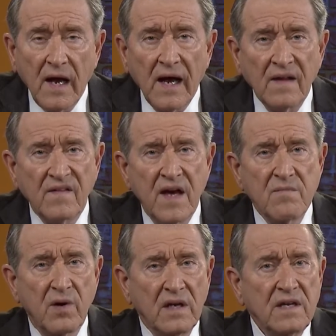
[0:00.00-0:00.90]
And they
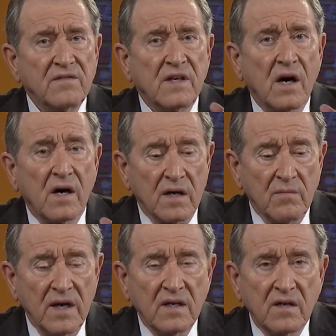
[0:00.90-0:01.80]
believed God and
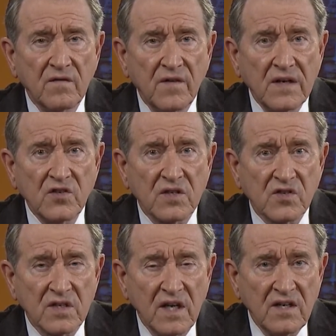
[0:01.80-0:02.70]
made confessions,
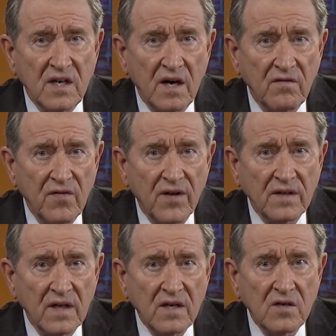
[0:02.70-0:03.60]
and they did everything
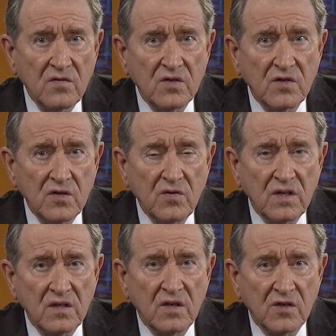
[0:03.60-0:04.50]
they knew to do
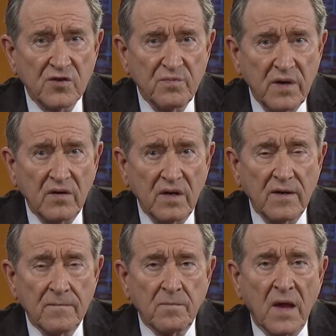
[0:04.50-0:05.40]
in their spirit
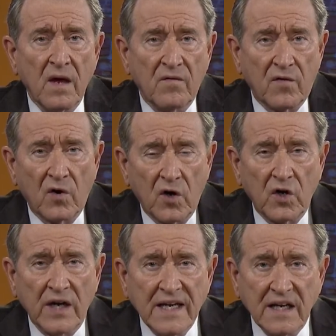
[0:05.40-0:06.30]
for her
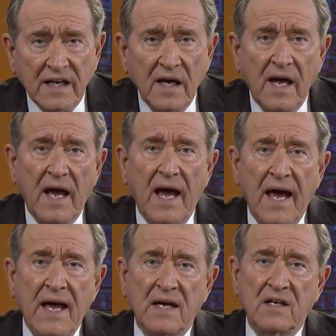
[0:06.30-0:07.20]
healing
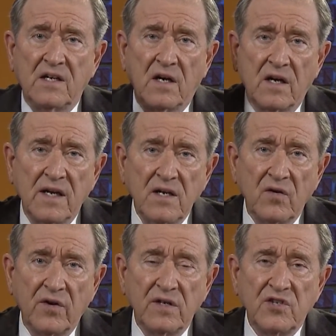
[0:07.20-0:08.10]
and God healed
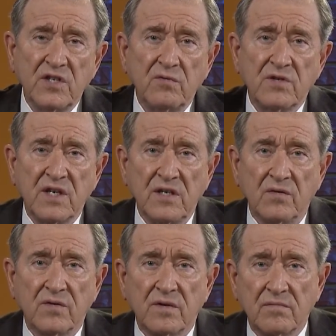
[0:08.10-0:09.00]
her, and she was healed.